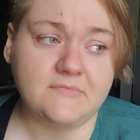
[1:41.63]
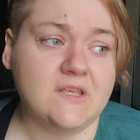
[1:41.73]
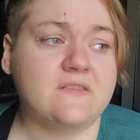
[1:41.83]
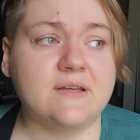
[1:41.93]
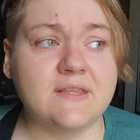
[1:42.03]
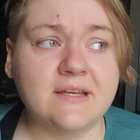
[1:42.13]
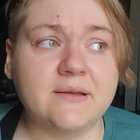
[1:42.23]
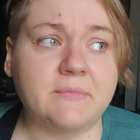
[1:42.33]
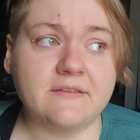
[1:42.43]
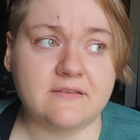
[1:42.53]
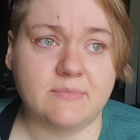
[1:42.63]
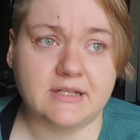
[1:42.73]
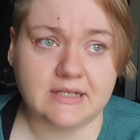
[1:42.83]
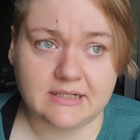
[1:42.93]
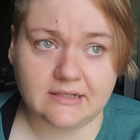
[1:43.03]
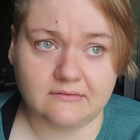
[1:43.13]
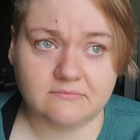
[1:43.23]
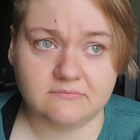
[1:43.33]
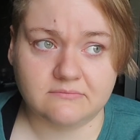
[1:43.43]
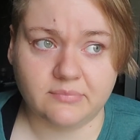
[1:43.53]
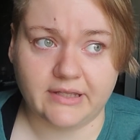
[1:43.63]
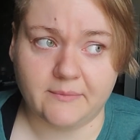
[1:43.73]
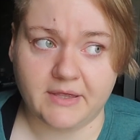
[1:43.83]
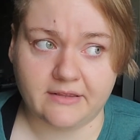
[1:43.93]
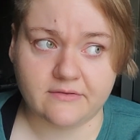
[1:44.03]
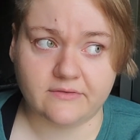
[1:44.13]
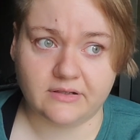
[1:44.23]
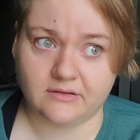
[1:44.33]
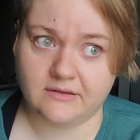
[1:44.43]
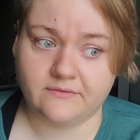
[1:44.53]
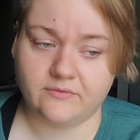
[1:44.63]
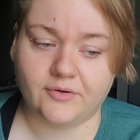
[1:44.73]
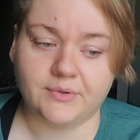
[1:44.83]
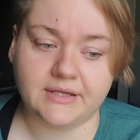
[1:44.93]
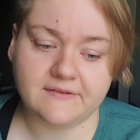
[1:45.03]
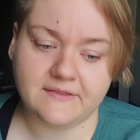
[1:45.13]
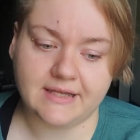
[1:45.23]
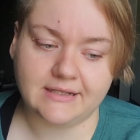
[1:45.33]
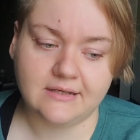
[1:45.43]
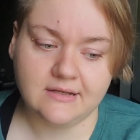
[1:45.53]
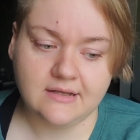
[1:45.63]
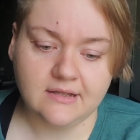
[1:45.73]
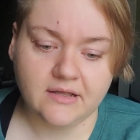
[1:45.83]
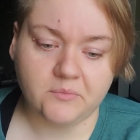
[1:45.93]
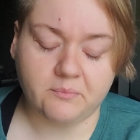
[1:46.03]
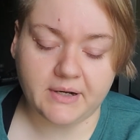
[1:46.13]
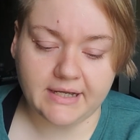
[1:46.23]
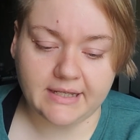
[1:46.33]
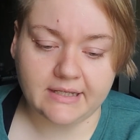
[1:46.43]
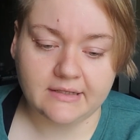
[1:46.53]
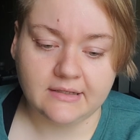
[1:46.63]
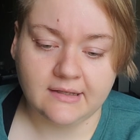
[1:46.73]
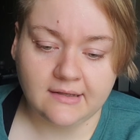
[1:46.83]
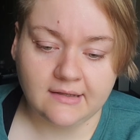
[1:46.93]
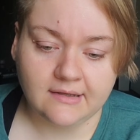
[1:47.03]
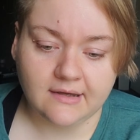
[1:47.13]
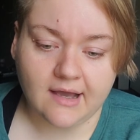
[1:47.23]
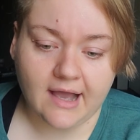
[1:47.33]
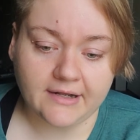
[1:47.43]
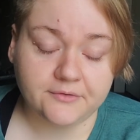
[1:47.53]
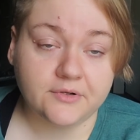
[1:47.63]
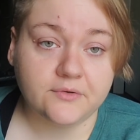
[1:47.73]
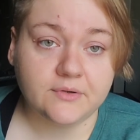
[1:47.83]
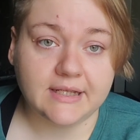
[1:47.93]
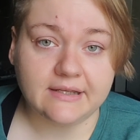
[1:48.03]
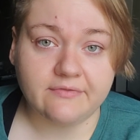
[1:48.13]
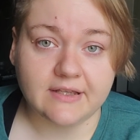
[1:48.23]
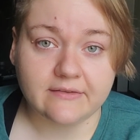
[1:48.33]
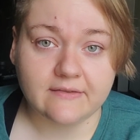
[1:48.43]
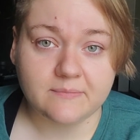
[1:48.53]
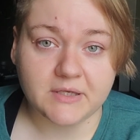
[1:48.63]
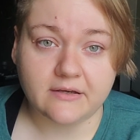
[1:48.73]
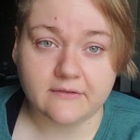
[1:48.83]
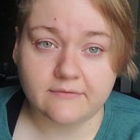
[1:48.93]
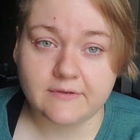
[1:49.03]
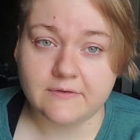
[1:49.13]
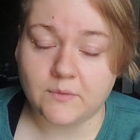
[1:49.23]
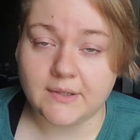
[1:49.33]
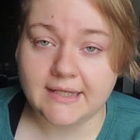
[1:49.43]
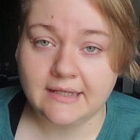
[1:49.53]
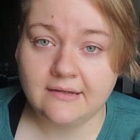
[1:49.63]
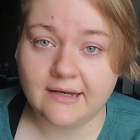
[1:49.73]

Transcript: So I think I must have been eating plant-based for at least 4 weeks then. But I don't know if it's because of soy.